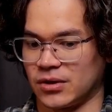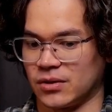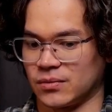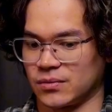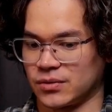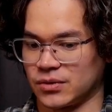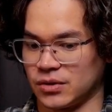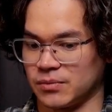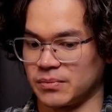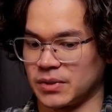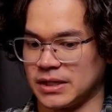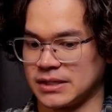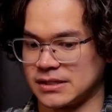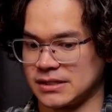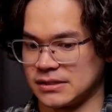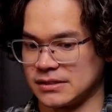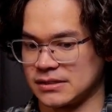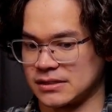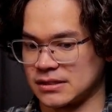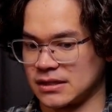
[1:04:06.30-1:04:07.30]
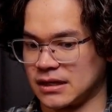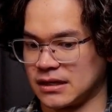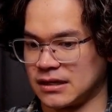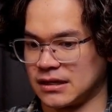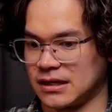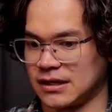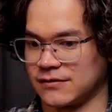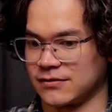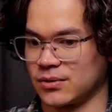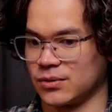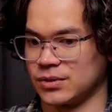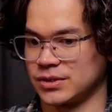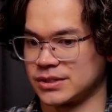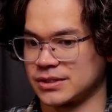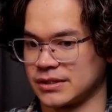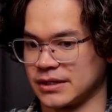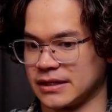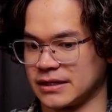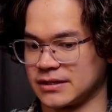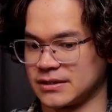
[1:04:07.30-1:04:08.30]
know, good places, of
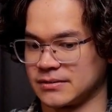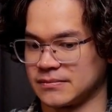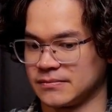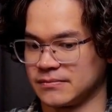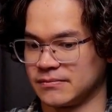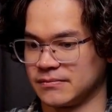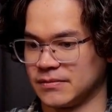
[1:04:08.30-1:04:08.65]
course, like,